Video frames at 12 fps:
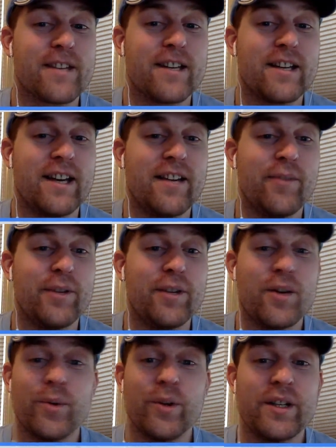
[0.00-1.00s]
And we
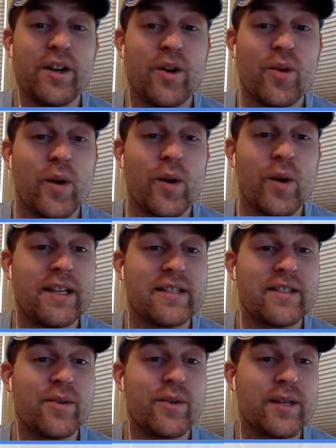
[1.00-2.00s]
don't really know when he's
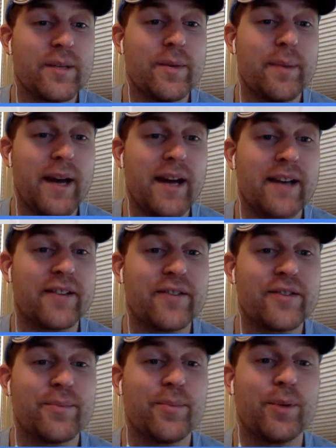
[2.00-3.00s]
going to be back.
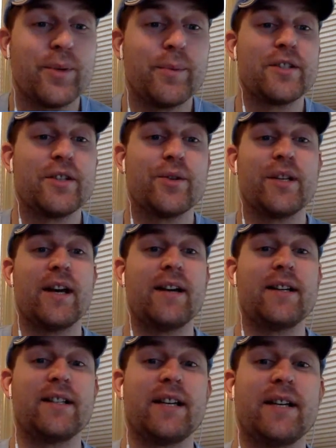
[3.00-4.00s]
There's pretty much no
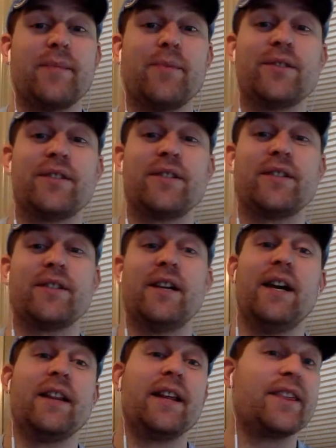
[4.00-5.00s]
timetables.
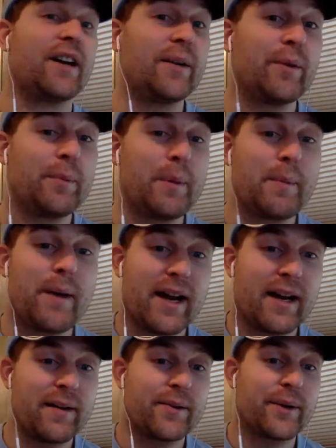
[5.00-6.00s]
They thought he would be
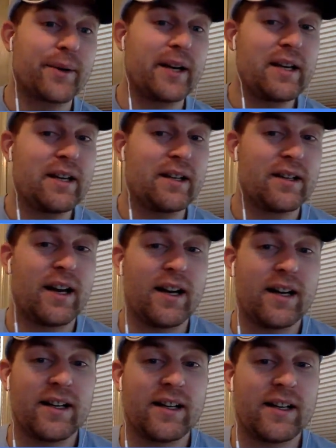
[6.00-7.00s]
back already,
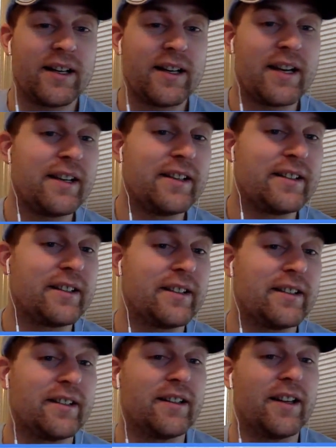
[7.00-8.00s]
and
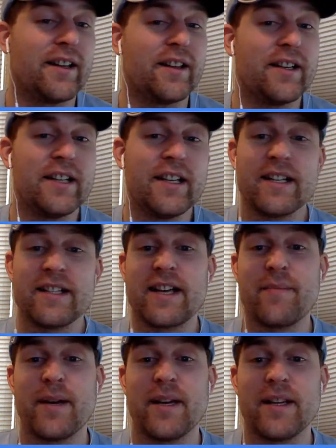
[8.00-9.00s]
the knee has
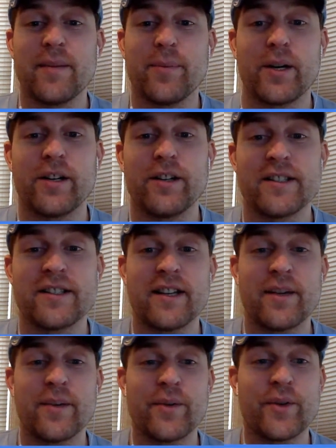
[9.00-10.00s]
not made the progress that
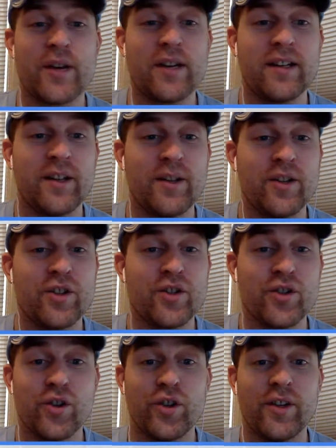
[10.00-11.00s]
they thought it
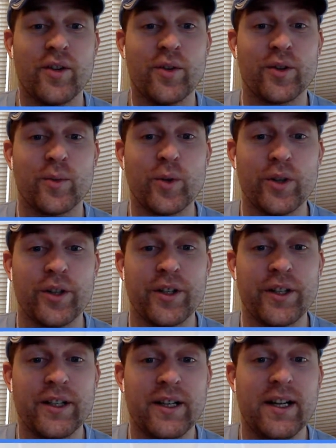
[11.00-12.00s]
should or would.